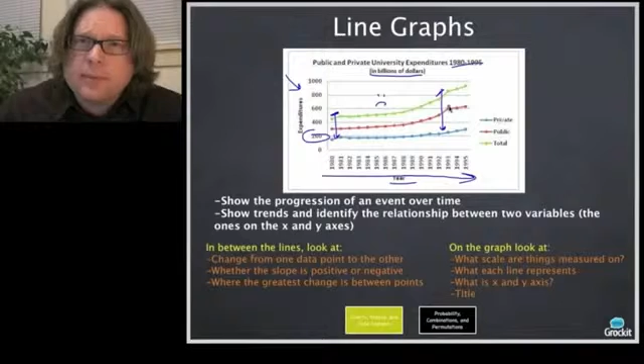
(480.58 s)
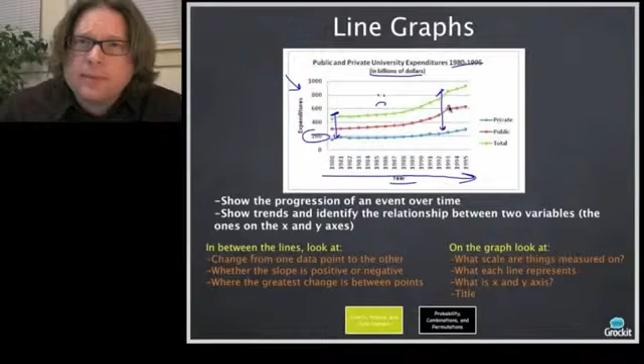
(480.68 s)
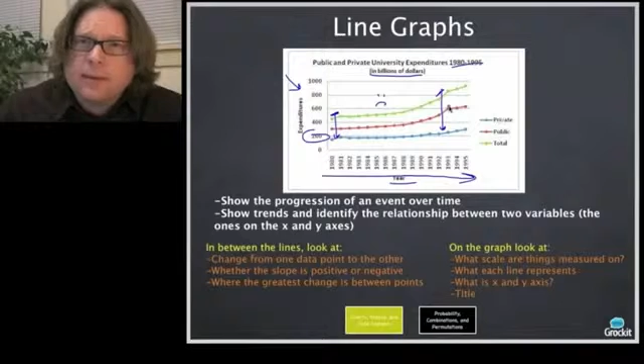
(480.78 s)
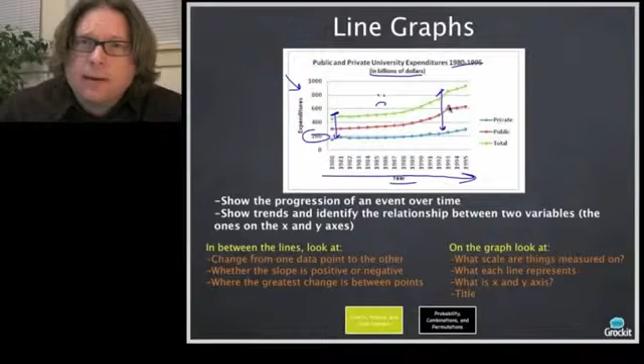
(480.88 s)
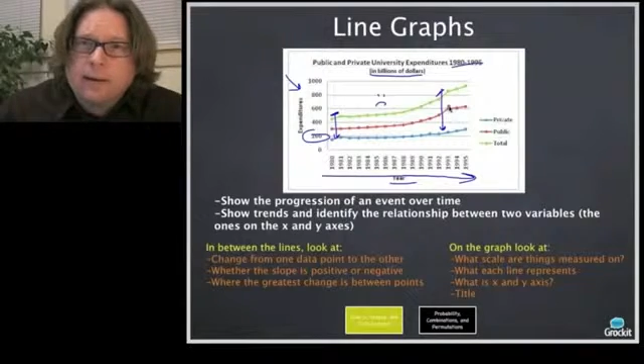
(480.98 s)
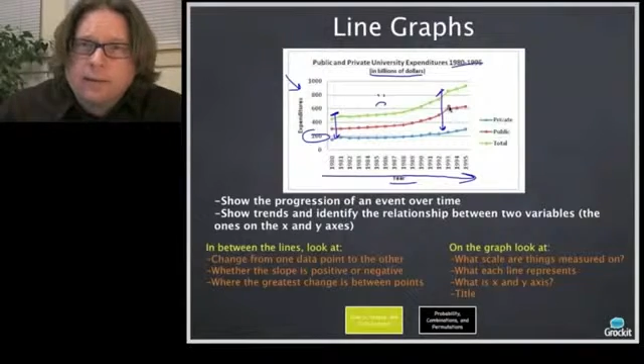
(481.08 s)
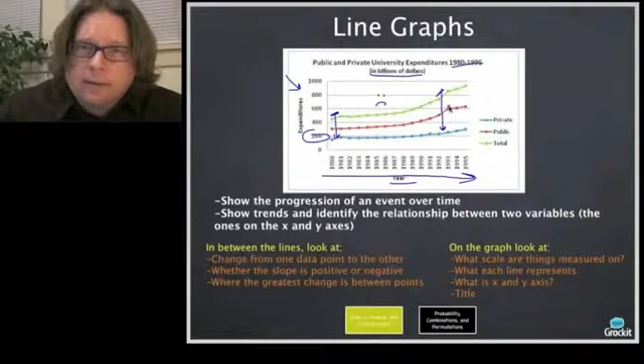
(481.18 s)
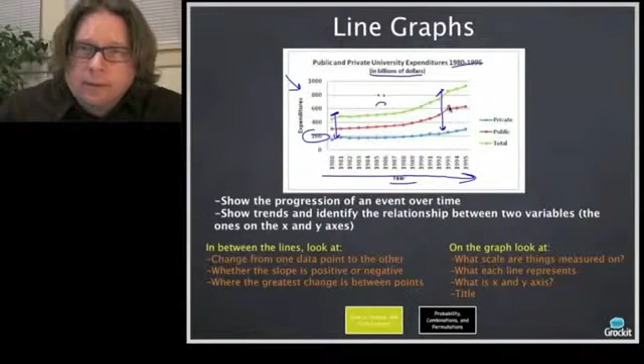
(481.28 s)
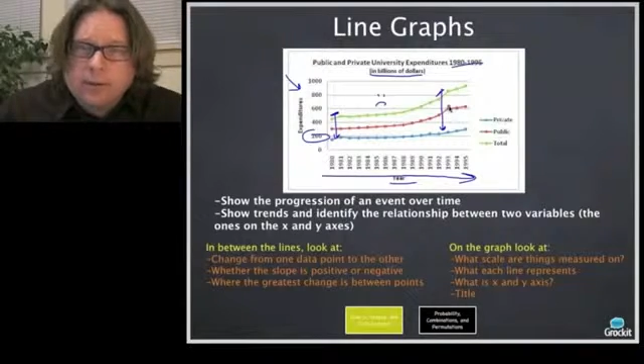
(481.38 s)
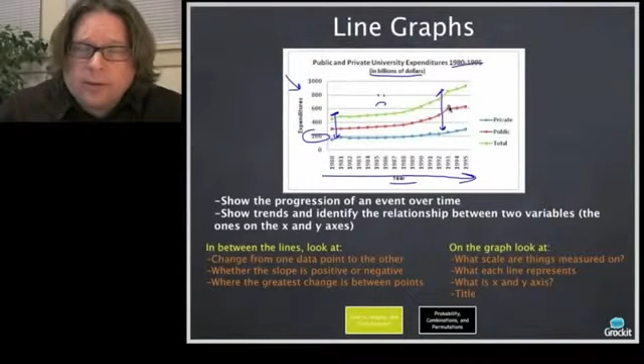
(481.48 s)
doing this
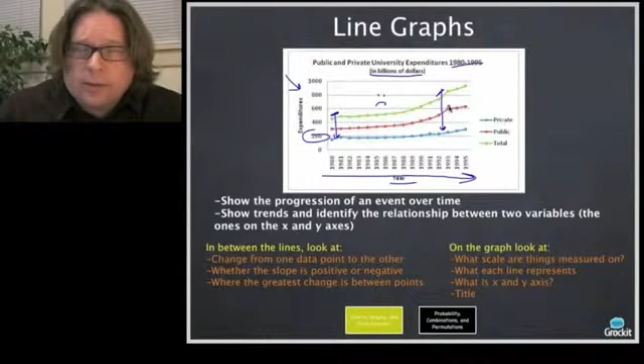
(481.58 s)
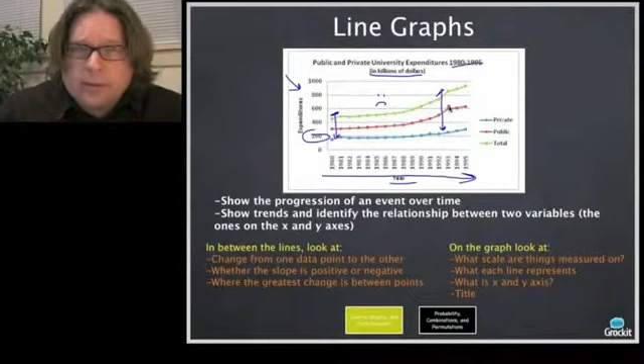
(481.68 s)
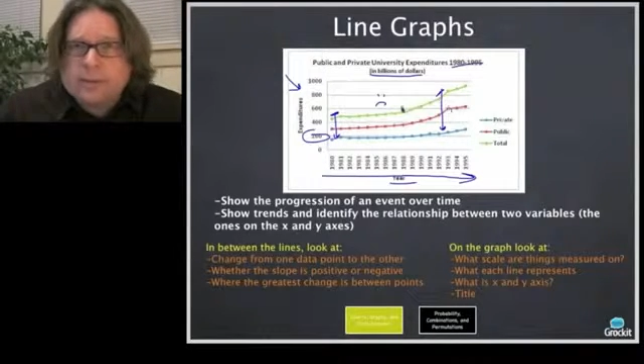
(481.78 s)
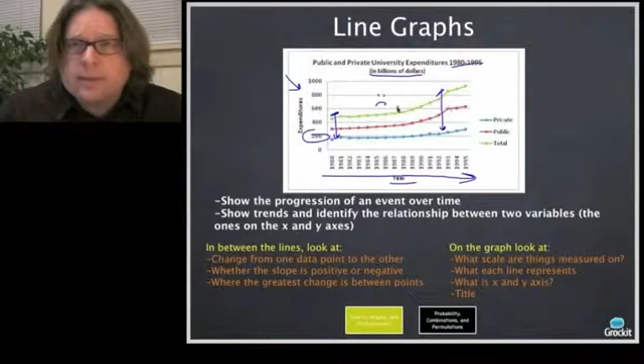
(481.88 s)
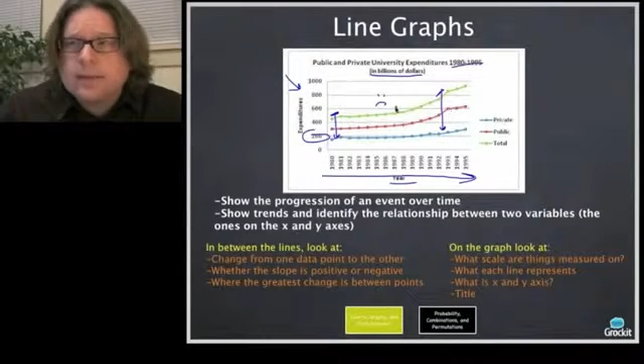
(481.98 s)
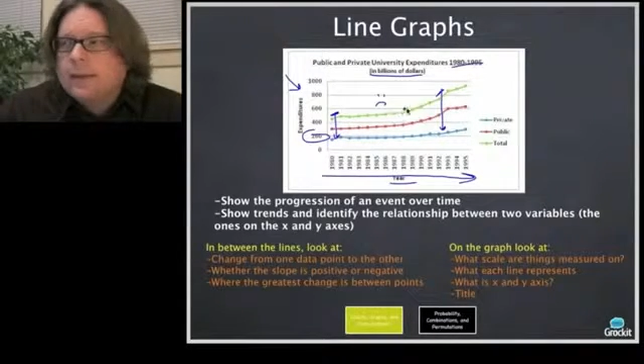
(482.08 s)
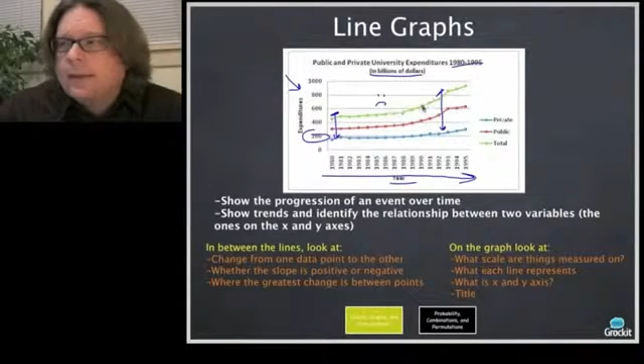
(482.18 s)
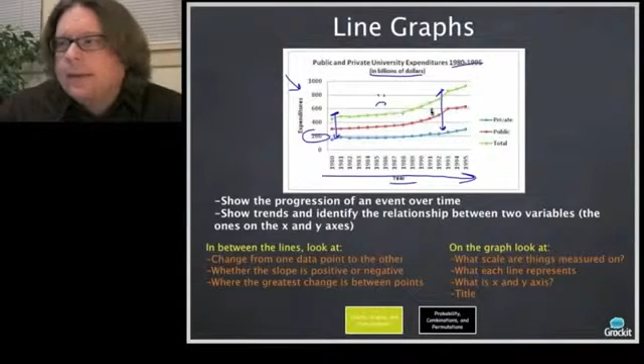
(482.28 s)
on your test,